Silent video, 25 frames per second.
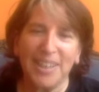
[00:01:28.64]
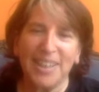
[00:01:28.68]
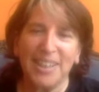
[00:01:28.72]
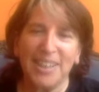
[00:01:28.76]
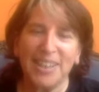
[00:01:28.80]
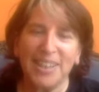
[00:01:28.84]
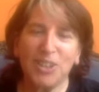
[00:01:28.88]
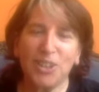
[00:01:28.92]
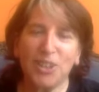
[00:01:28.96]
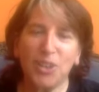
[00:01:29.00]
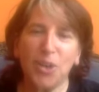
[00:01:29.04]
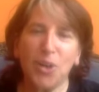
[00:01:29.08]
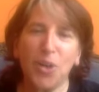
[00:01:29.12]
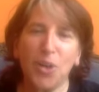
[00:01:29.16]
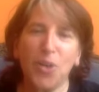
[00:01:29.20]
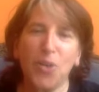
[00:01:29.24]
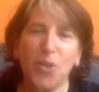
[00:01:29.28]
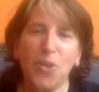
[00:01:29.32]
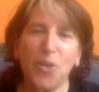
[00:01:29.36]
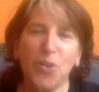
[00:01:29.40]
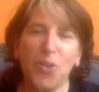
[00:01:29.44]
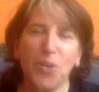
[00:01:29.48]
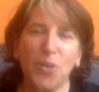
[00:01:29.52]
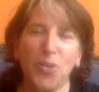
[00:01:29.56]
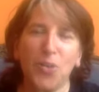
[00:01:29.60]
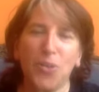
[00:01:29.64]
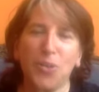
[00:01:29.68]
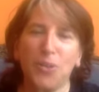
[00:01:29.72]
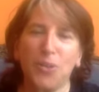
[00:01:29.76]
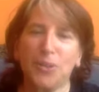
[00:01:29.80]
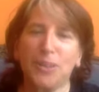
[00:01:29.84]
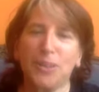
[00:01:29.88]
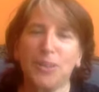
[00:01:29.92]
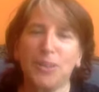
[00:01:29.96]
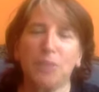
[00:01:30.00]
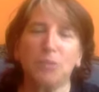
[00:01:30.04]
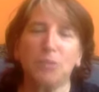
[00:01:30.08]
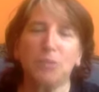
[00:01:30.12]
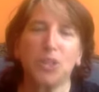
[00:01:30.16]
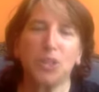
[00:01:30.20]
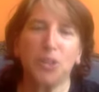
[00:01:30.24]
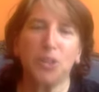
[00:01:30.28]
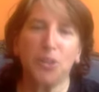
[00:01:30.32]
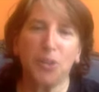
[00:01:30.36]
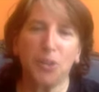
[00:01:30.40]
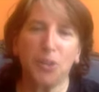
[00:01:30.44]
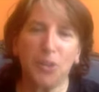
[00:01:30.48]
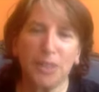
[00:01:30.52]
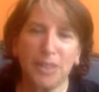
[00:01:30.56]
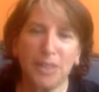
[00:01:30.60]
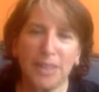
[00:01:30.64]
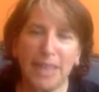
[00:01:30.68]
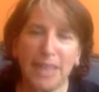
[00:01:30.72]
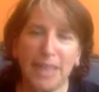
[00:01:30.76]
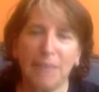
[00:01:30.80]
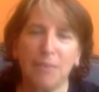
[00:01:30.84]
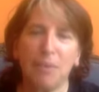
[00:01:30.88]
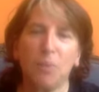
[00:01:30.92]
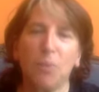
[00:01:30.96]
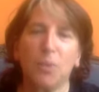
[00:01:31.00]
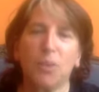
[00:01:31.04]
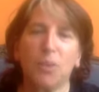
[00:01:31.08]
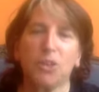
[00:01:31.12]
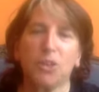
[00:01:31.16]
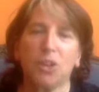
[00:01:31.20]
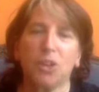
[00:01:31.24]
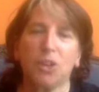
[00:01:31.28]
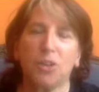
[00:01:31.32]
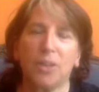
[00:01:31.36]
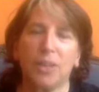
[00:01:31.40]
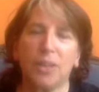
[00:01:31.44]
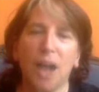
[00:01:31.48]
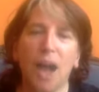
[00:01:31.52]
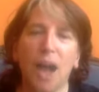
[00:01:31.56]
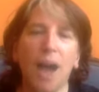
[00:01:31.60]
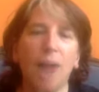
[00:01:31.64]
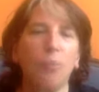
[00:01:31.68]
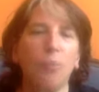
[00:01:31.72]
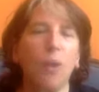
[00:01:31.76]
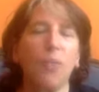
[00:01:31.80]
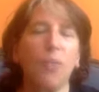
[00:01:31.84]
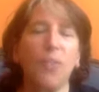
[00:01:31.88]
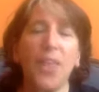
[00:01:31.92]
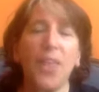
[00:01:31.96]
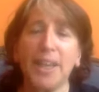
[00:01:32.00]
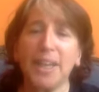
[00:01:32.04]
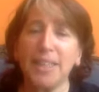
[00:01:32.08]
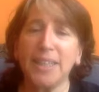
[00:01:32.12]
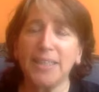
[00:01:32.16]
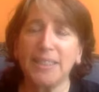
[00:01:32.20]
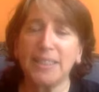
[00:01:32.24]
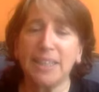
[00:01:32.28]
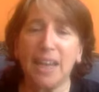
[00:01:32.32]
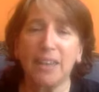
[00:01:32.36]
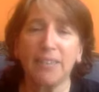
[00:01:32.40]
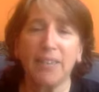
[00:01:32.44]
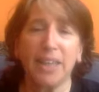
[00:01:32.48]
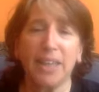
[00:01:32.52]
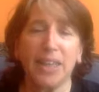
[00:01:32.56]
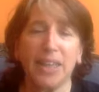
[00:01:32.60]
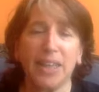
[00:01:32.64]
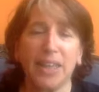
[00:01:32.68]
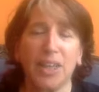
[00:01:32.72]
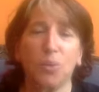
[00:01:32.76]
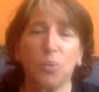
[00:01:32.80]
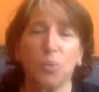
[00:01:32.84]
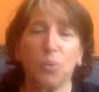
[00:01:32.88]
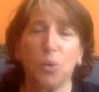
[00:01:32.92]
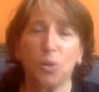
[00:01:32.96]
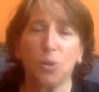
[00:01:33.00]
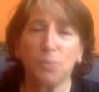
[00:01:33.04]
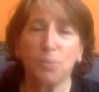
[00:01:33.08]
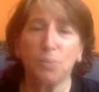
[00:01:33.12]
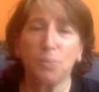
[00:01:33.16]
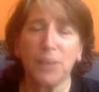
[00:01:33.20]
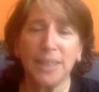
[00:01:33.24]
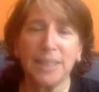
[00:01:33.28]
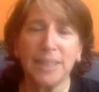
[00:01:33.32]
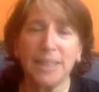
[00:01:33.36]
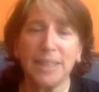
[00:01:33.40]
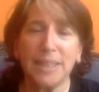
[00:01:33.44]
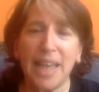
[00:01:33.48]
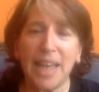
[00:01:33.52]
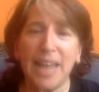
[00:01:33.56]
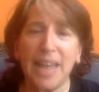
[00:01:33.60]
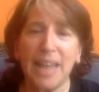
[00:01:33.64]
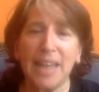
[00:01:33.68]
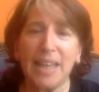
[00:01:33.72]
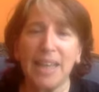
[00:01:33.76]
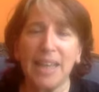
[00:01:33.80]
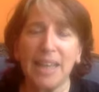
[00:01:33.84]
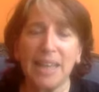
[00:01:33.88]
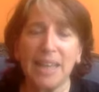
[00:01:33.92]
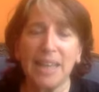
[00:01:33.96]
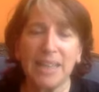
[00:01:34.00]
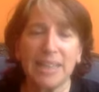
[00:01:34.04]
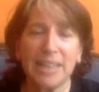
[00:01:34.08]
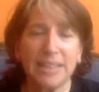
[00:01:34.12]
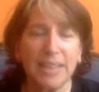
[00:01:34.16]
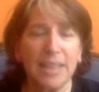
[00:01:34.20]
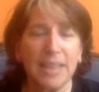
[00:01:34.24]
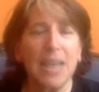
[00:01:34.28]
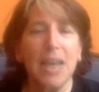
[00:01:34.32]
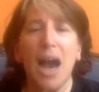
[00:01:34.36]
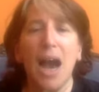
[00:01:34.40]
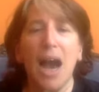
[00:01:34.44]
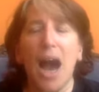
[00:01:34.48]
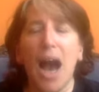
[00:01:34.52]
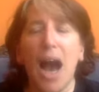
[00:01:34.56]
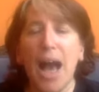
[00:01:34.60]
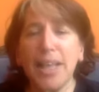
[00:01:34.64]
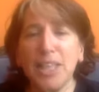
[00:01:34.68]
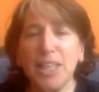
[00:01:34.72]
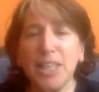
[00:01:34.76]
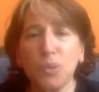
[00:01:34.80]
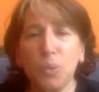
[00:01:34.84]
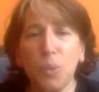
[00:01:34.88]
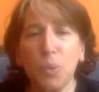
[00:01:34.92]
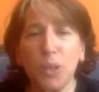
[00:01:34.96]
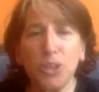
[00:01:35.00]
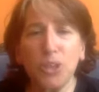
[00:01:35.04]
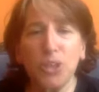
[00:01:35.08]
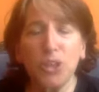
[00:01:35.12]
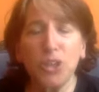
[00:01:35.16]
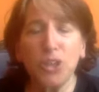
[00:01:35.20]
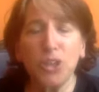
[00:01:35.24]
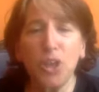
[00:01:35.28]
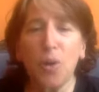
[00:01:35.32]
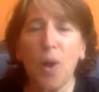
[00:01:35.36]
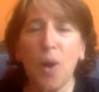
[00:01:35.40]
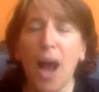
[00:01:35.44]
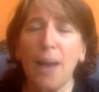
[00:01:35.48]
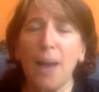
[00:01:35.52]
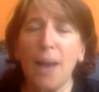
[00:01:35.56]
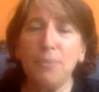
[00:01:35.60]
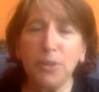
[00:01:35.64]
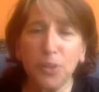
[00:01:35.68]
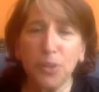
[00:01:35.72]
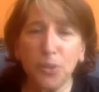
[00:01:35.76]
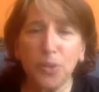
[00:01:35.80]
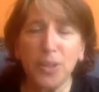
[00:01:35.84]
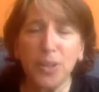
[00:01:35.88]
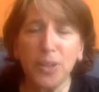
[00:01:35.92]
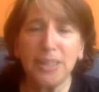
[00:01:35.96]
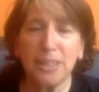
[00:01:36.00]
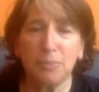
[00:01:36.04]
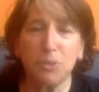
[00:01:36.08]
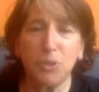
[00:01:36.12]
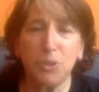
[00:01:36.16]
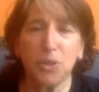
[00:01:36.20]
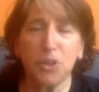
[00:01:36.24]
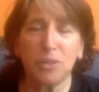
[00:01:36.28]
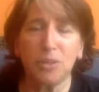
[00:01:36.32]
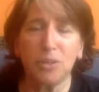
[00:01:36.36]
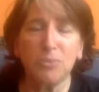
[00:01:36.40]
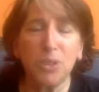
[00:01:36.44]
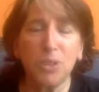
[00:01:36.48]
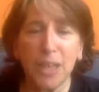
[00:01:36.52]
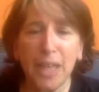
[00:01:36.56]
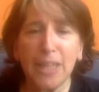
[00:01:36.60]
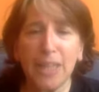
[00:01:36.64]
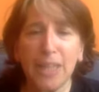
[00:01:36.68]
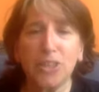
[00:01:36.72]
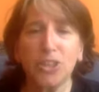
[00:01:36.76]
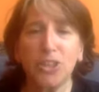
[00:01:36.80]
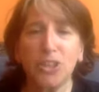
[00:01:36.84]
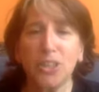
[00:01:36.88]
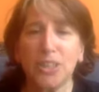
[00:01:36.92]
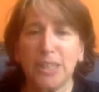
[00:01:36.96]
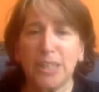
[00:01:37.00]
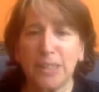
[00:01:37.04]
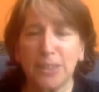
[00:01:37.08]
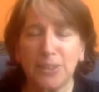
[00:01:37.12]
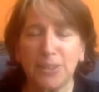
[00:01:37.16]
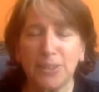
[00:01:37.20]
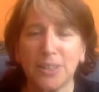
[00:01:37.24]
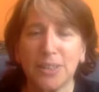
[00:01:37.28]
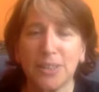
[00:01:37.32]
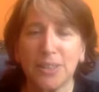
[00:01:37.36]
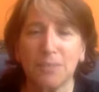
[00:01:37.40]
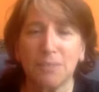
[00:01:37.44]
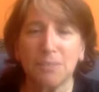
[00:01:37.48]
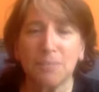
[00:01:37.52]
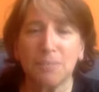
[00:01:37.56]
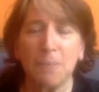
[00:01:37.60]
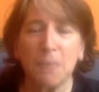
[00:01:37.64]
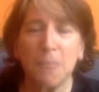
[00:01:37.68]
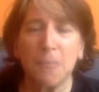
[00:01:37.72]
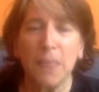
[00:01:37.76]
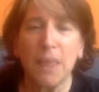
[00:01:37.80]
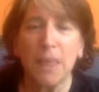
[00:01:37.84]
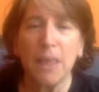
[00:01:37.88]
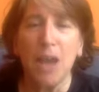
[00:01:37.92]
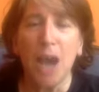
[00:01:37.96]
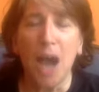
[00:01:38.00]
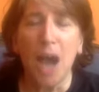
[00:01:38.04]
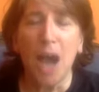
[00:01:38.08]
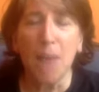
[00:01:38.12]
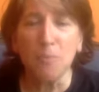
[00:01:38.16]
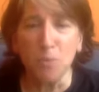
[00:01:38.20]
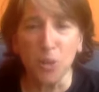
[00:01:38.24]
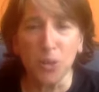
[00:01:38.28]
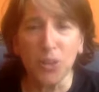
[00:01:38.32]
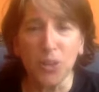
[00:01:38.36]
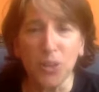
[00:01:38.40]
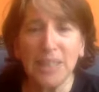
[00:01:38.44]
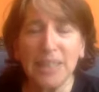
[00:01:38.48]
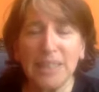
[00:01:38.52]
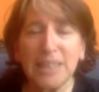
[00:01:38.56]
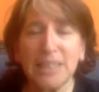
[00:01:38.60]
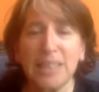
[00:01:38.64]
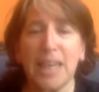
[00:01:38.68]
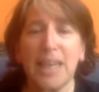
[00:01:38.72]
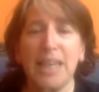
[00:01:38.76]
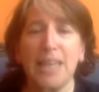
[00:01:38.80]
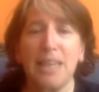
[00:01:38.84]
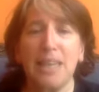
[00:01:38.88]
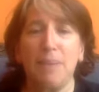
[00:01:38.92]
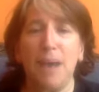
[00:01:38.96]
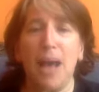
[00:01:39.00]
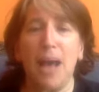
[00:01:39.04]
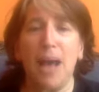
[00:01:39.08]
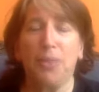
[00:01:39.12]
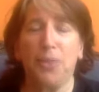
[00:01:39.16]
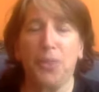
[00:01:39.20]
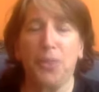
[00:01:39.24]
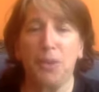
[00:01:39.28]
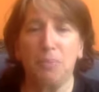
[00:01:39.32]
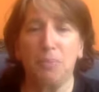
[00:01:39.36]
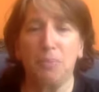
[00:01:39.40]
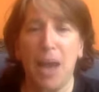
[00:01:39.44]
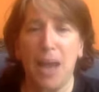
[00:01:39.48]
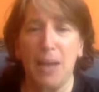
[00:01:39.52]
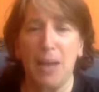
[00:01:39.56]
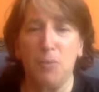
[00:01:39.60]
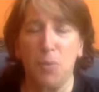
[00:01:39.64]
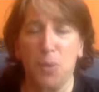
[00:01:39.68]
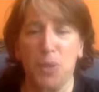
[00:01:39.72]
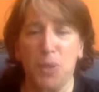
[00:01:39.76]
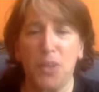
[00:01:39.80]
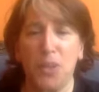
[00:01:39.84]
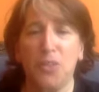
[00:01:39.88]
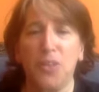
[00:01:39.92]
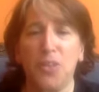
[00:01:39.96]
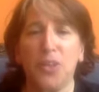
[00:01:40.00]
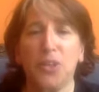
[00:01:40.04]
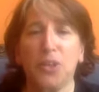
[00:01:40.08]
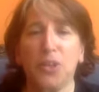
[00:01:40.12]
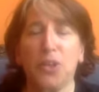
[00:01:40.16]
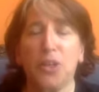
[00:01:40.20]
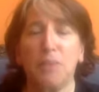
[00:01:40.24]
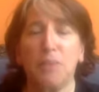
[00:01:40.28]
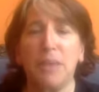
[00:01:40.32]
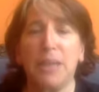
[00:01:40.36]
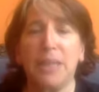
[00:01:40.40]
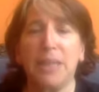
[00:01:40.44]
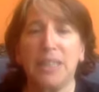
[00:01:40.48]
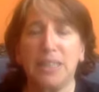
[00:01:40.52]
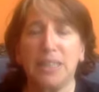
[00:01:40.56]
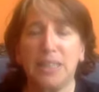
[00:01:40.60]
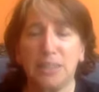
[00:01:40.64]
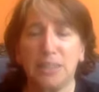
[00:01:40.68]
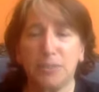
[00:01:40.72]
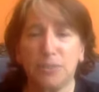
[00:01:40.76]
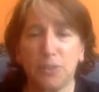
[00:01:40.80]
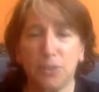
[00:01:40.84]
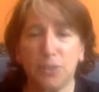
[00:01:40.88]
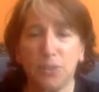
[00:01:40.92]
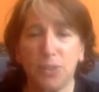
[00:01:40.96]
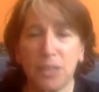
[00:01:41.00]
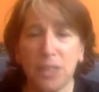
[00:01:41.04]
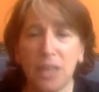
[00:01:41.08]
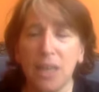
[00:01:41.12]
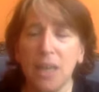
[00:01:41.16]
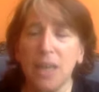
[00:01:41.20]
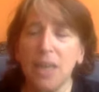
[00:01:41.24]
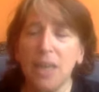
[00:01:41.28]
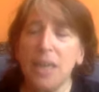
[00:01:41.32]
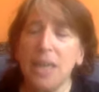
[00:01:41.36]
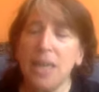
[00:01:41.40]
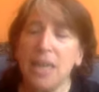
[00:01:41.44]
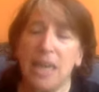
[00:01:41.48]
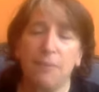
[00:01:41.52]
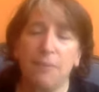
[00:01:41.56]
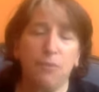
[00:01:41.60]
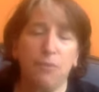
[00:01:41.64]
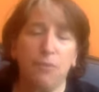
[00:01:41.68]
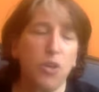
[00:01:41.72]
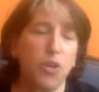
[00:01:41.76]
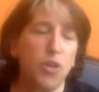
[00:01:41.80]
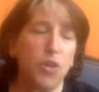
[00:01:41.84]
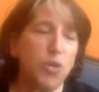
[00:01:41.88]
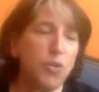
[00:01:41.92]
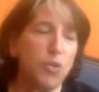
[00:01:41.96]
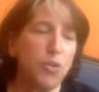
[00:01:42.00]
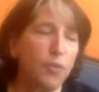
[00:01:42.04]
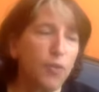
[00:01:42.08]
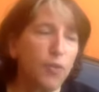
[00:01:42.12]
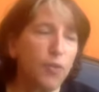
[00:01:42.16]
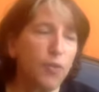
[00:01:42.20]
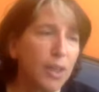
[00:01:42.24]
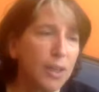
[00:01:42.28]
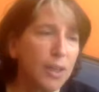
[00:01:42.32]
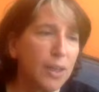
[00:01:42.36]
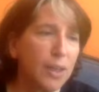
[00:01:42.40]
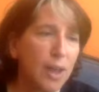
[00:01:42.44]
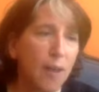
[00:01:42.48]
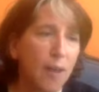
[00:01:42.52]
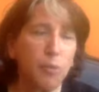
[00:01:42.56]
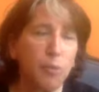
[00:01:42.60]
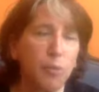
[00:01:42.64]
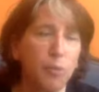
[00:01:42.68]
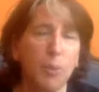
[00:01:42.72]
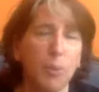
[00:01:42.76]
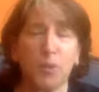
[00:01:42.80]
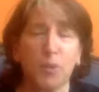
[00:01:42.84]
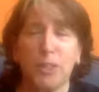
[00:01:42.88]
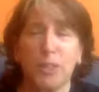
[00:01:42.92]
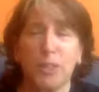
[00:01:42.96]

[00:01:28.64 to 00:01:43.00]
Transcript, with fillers: So there's some shared understanding about what's going on. What that can sound like in a workplace setting is I just want you to know I've been learning some new communication skills. I'm really excited about them. I really think they're going to make a difference. If you feel uncomfortable